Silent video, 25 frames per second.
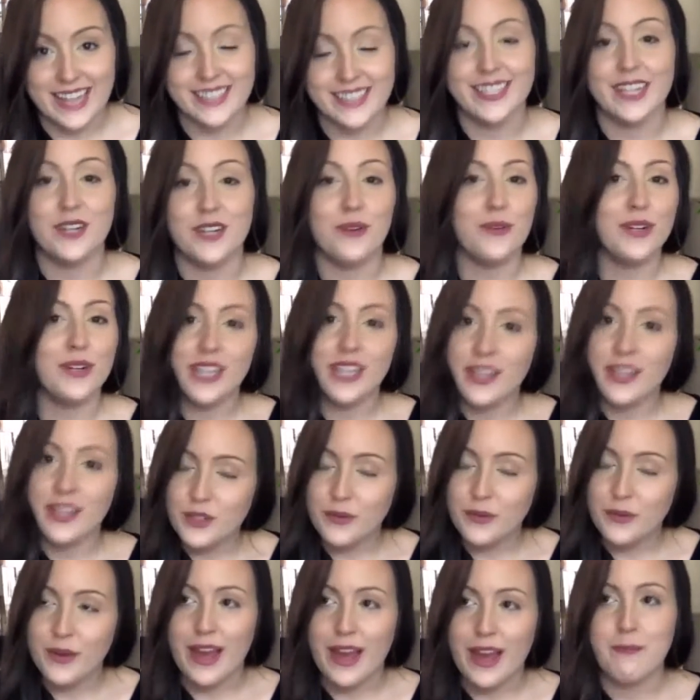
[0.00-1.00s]
I don't want to give it
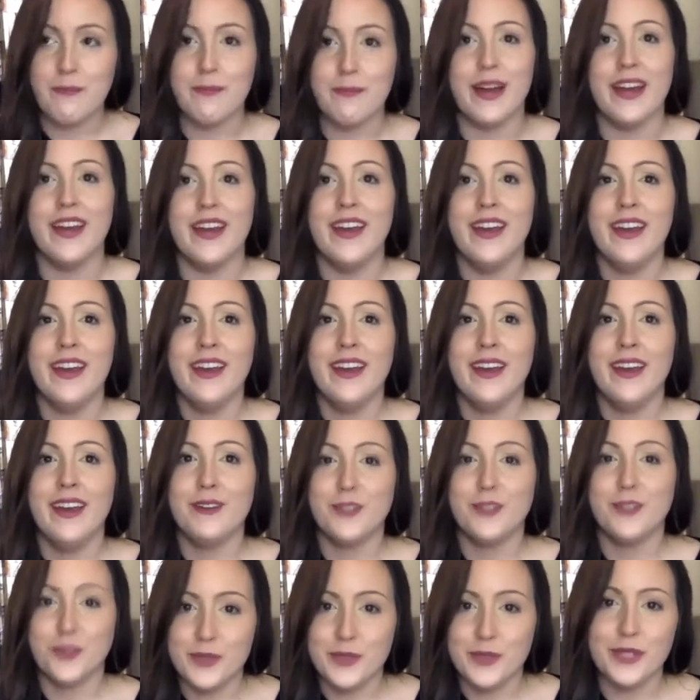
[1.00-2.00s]
away, but it
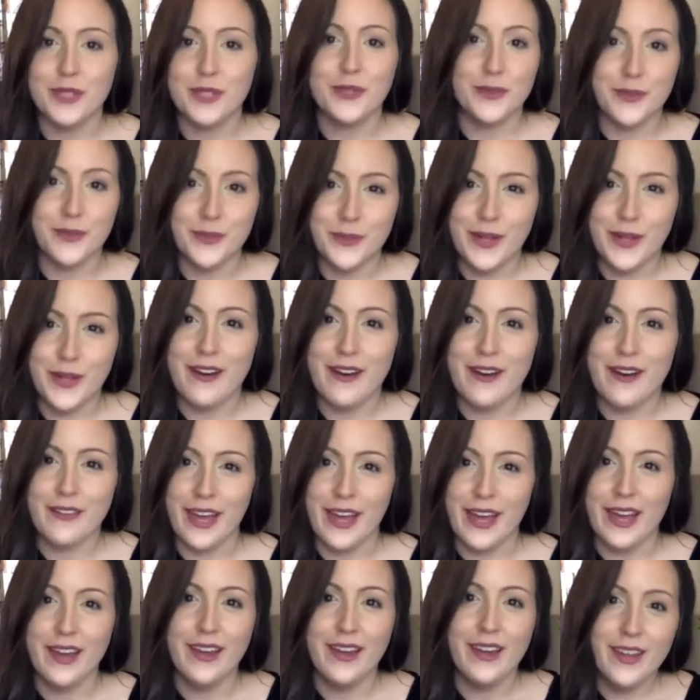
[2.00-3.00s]
was really cool how
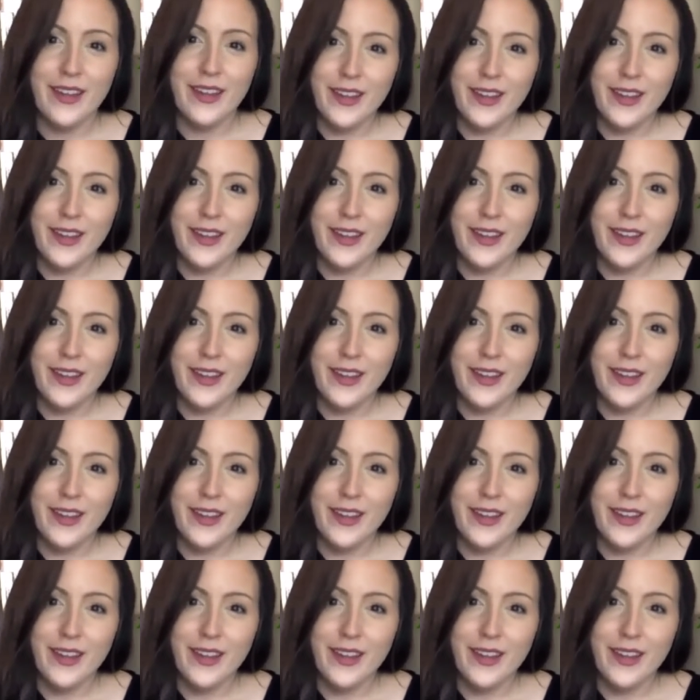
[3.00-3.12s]
they